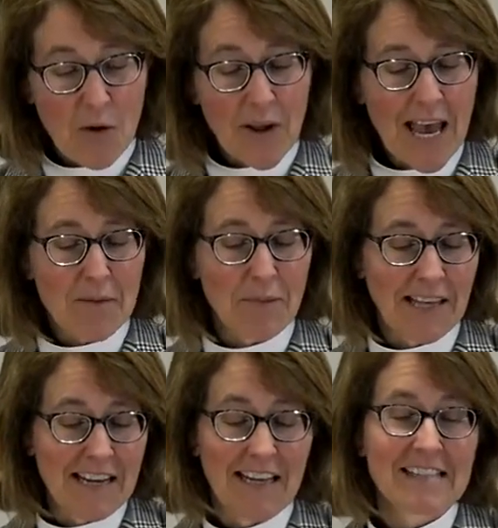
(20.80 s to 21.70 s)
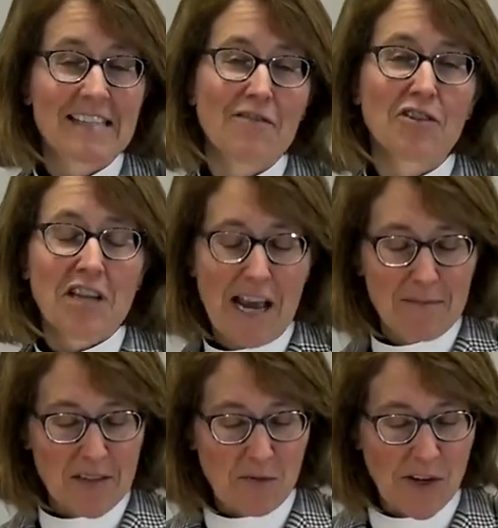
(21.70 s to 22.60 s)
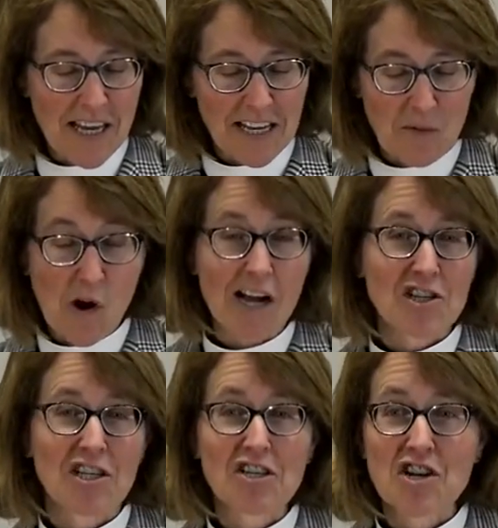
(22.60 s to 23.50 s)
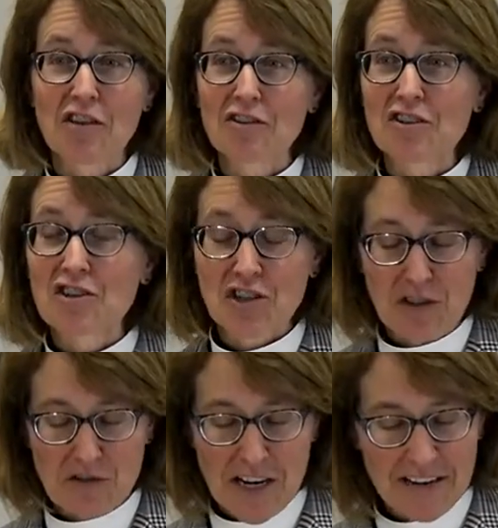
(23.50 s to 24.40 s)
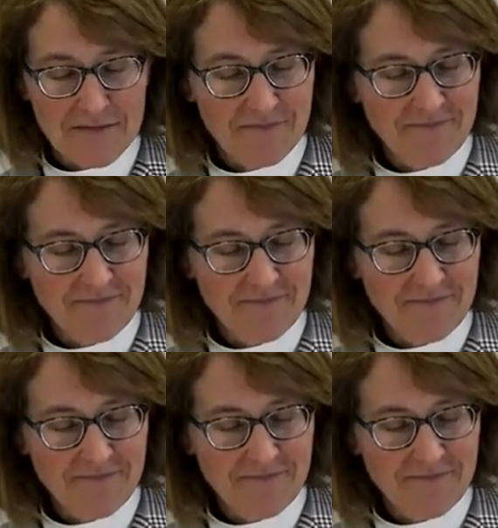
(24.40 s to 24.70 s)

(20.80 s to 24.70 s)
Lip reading: We had playdates several times a week and watched each other's children.